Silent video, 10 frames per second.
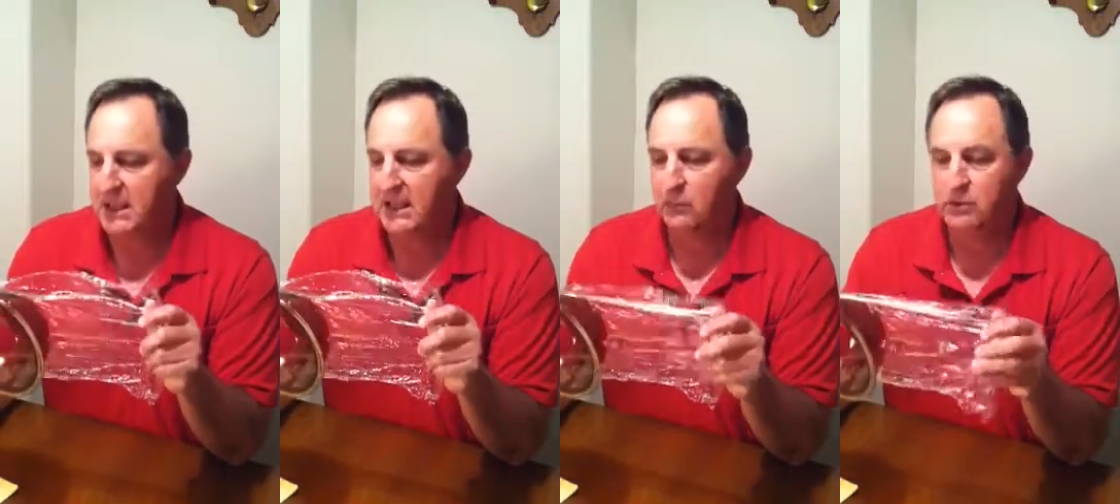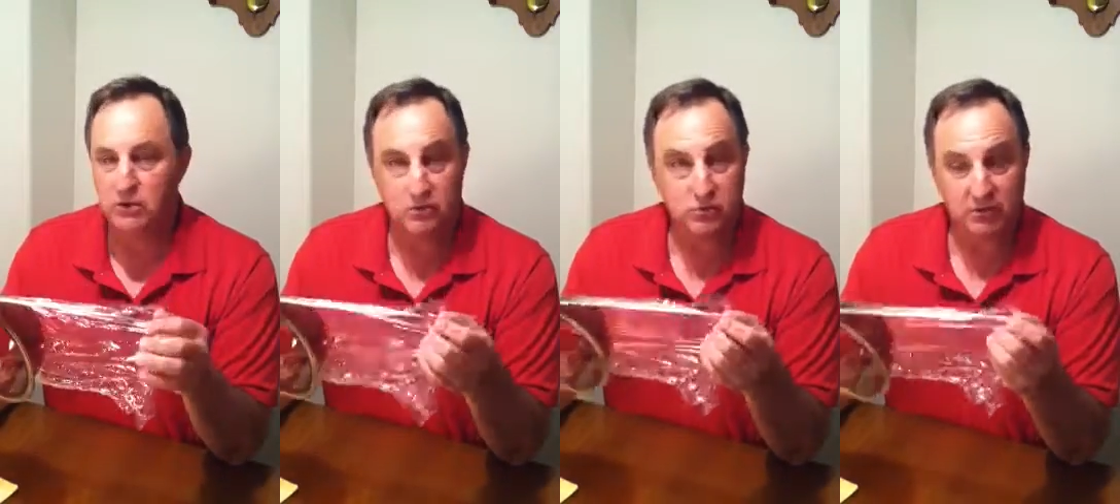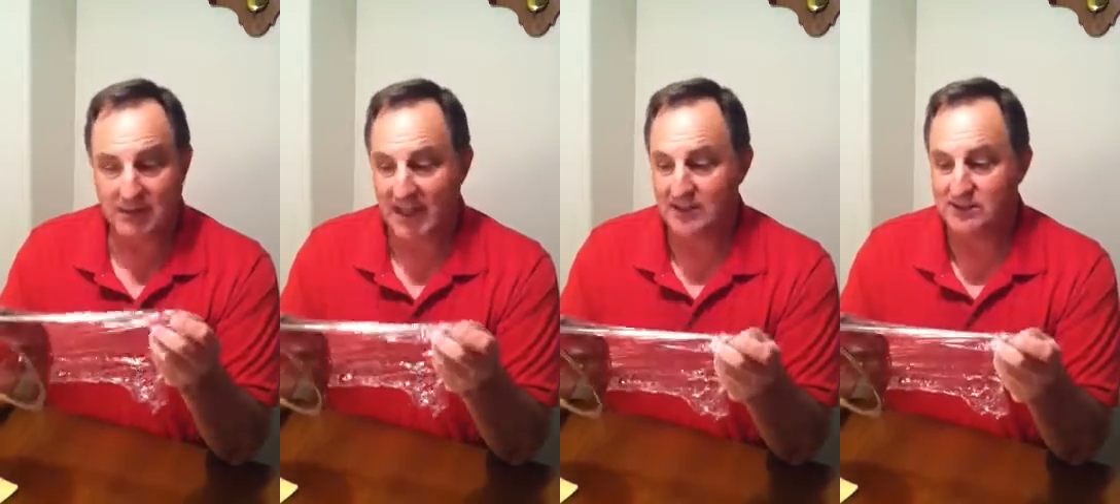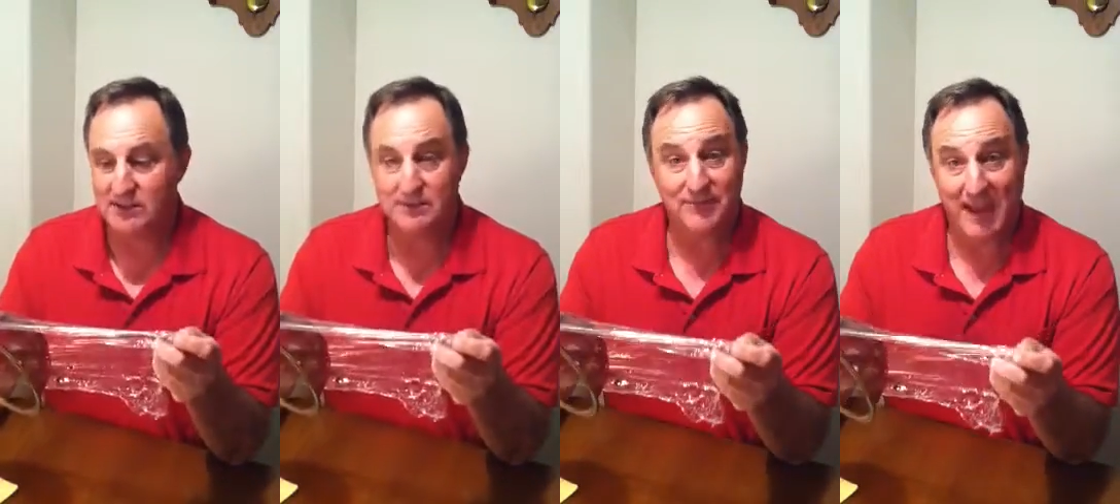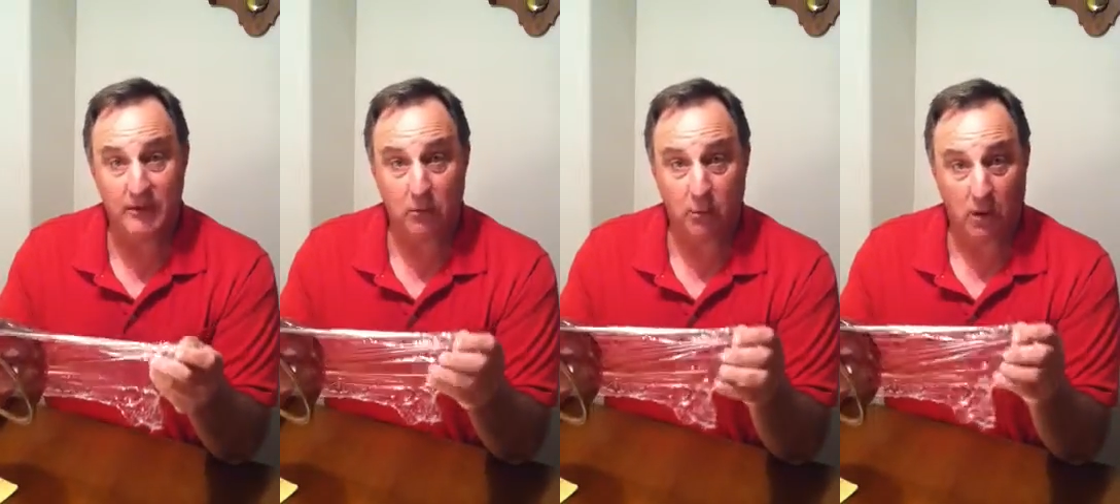it would neutralize this
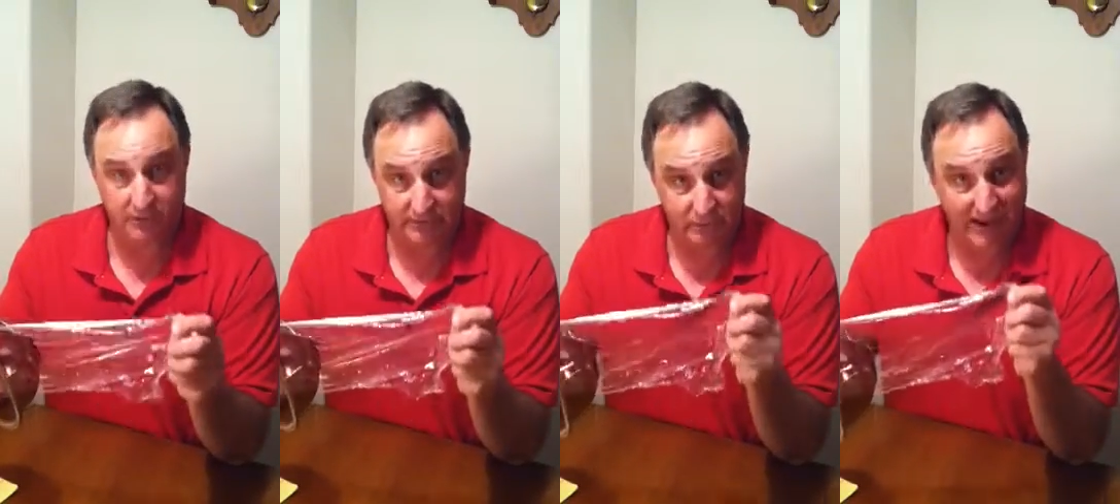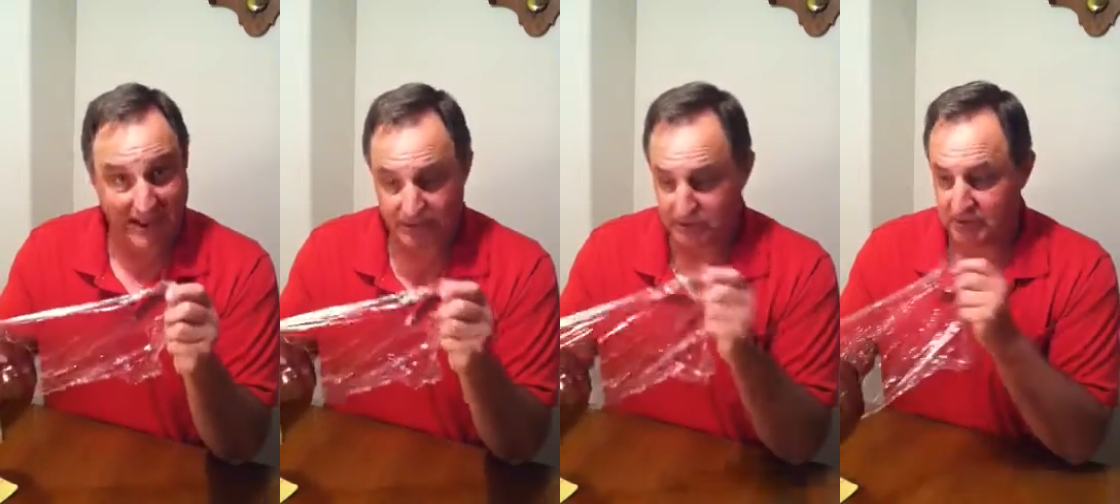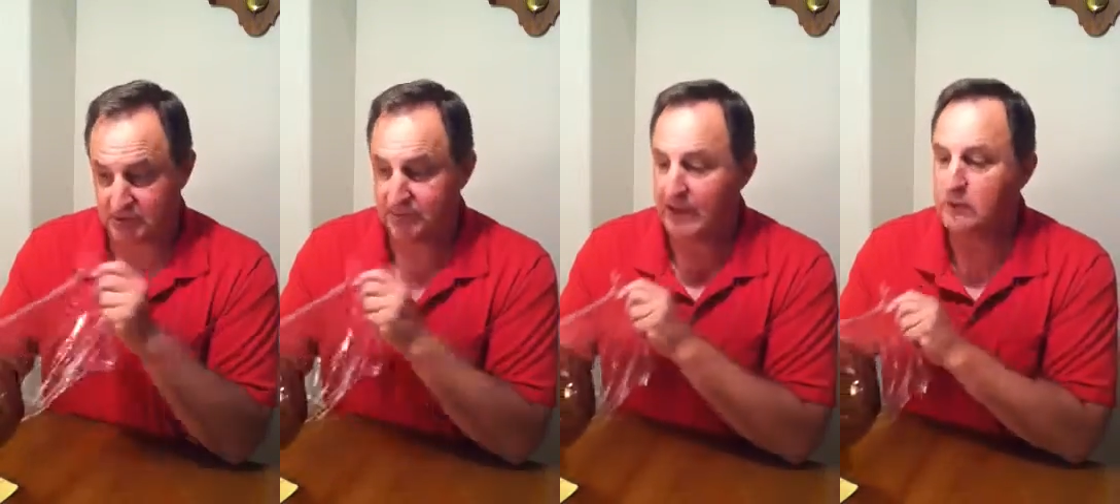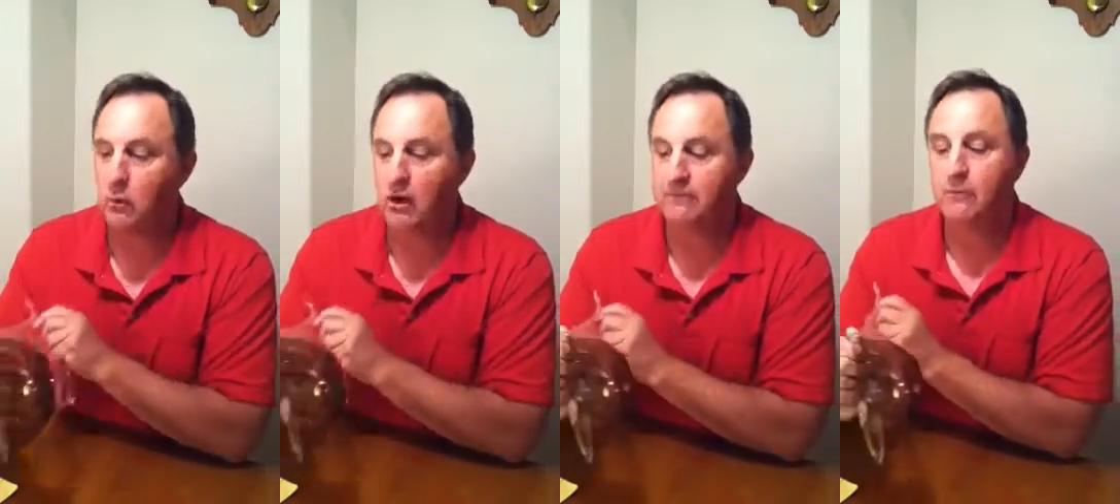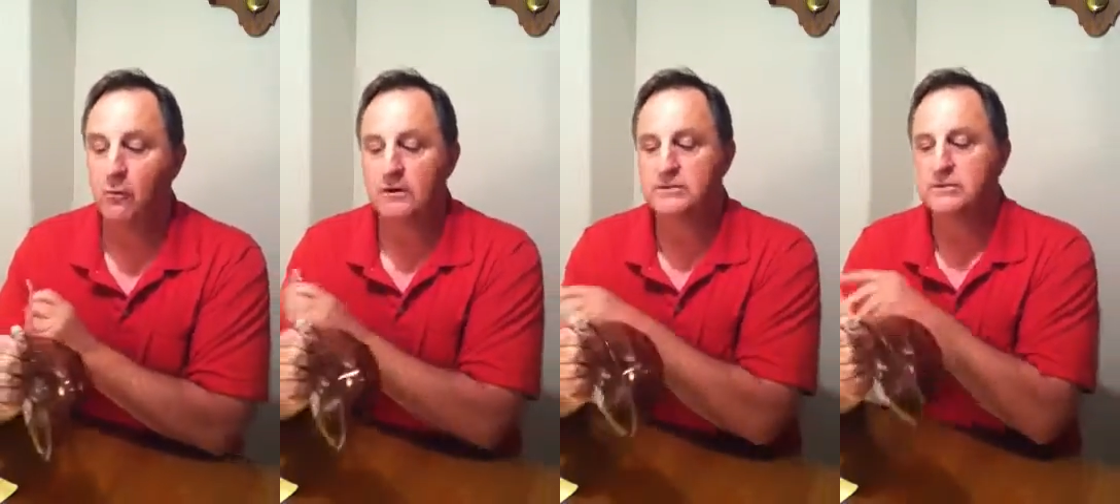van der Waals attraction, this van der Waal
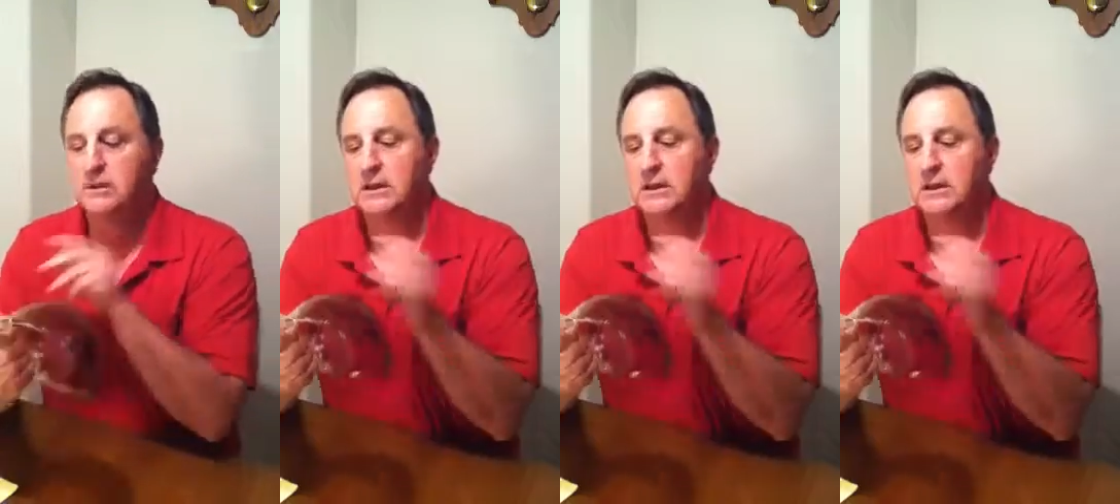force,